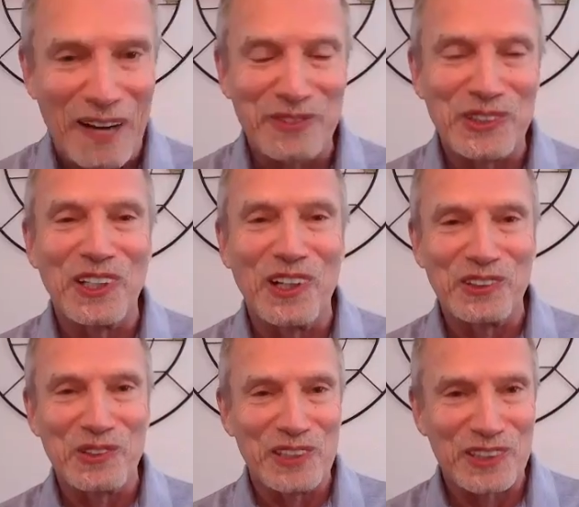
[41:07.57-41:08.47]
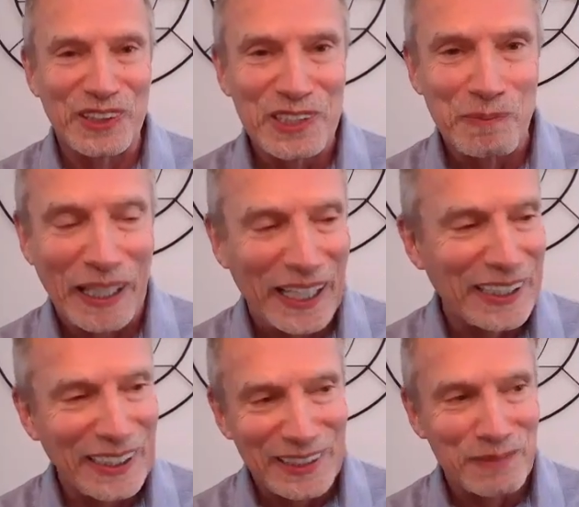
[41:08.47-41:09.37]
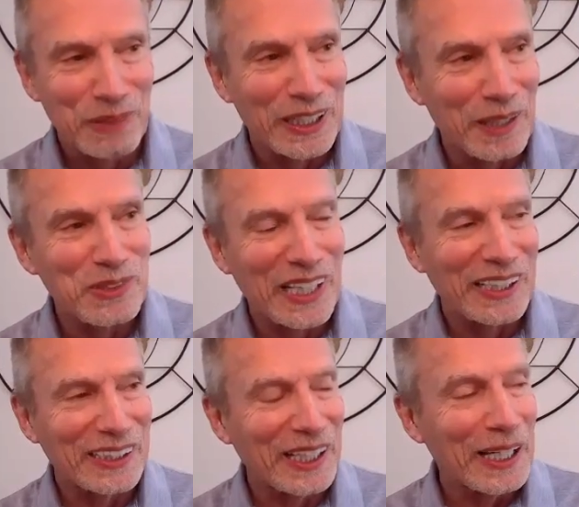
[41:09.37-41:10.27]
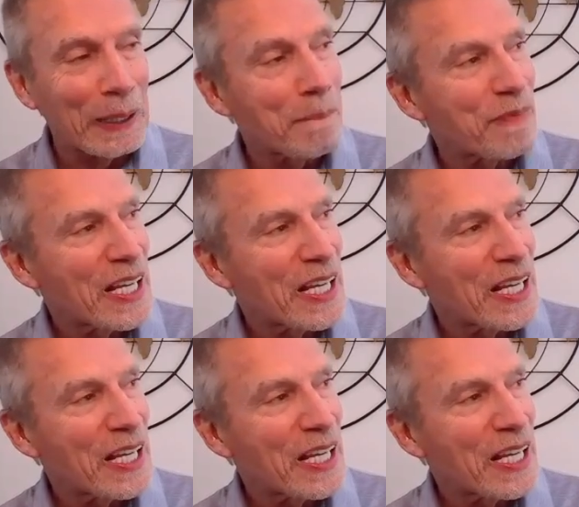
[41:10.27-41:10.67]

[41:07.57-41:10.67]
after you and called you a sleazebag. I think he's a pretty upstanding guy.